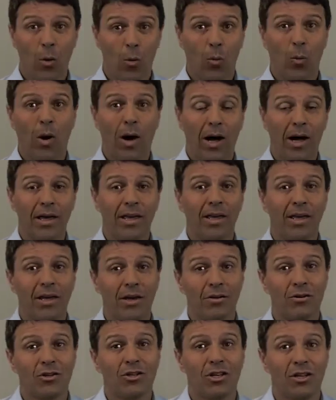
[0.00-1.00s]
why
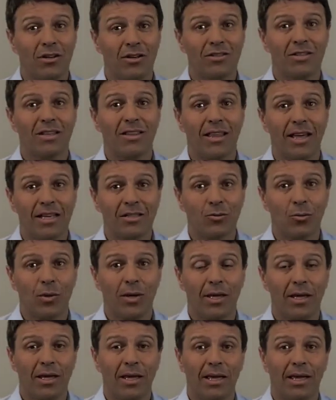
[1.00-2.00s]
he or she does it that
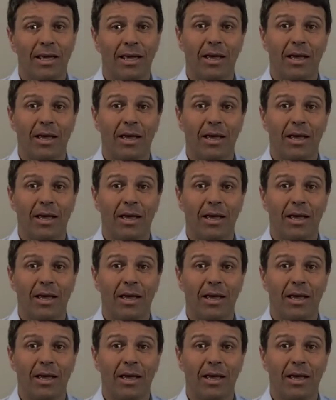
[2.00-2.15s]
way,